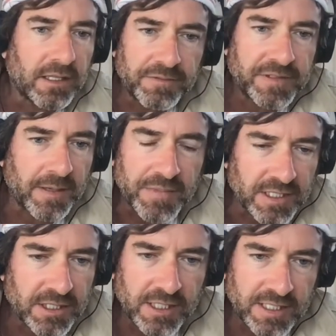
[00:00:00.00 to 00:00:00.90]
if
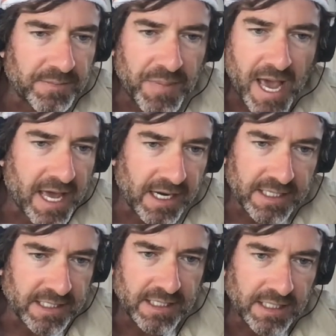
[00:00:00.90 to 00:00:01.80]
something's just a bad
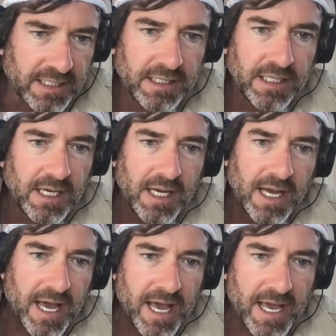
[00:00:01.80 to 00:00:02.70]
idea,
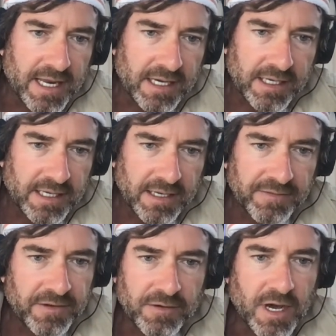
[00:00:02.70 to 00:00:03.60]
and
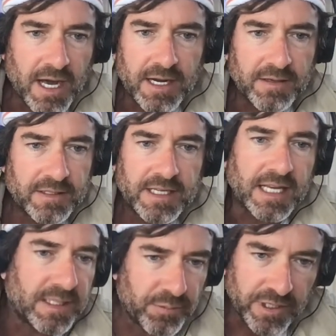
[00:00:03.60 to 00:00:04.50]
if you're not
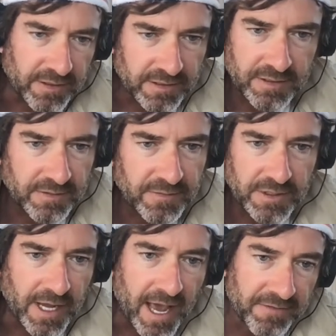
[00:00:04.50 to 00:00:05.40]
desperate
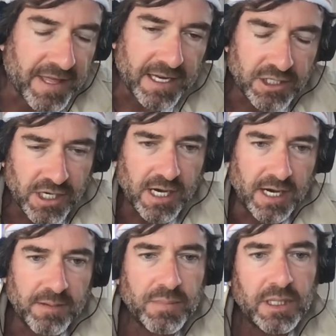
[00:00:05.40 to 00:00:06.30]
to have that
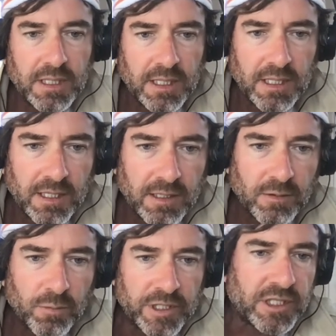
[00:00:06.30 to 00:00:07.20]
job
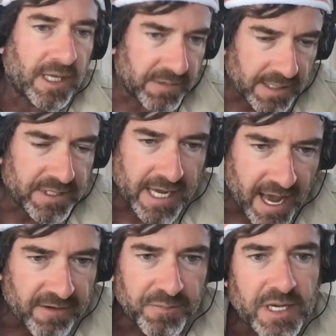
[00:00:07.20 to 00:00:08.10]
which sometimes I
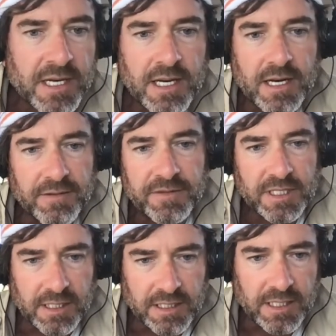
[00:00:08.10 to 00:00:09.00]
have been and I've
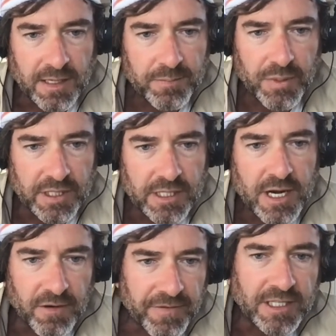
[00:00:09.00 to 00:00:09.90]
sucked it up. But, you
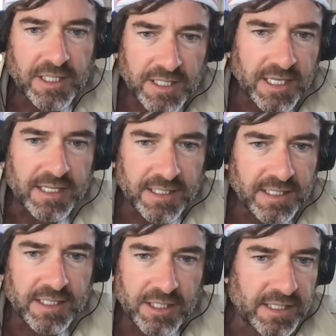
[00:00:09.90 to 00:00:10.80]
know, if I just think this
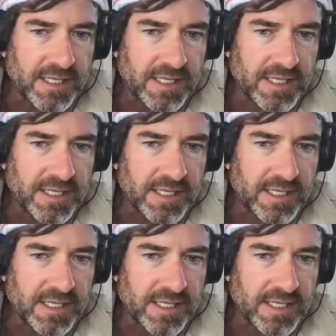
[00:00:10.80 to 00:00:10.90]
is just